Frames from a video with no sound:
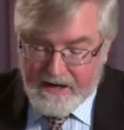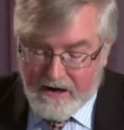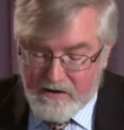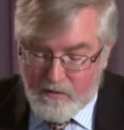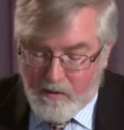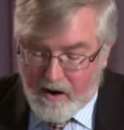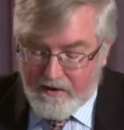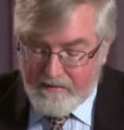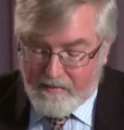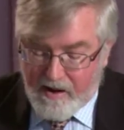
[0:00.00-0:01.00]
Now you
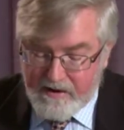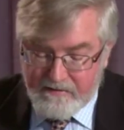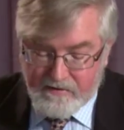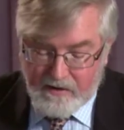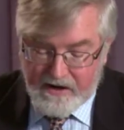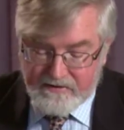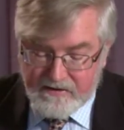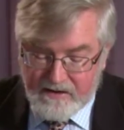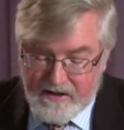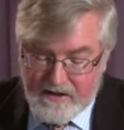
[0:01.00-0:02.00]
are the body of
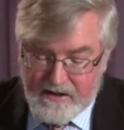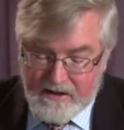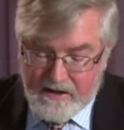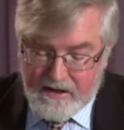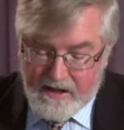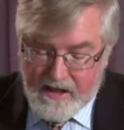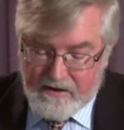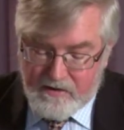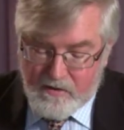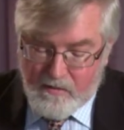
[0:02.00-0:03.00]
Christ
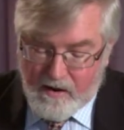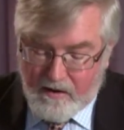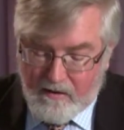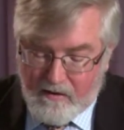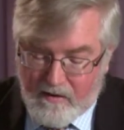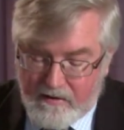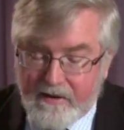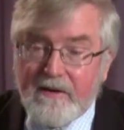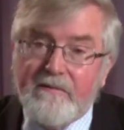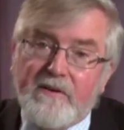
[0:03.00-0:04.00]
and you are
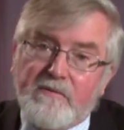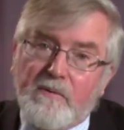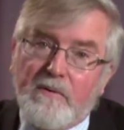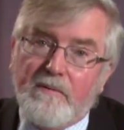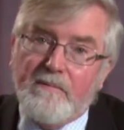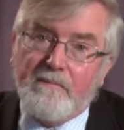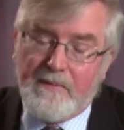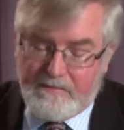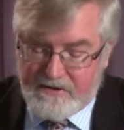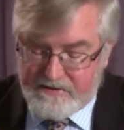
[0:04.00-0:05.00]
all individual
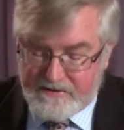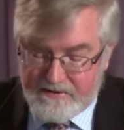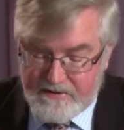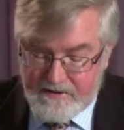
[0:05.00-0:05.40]
members.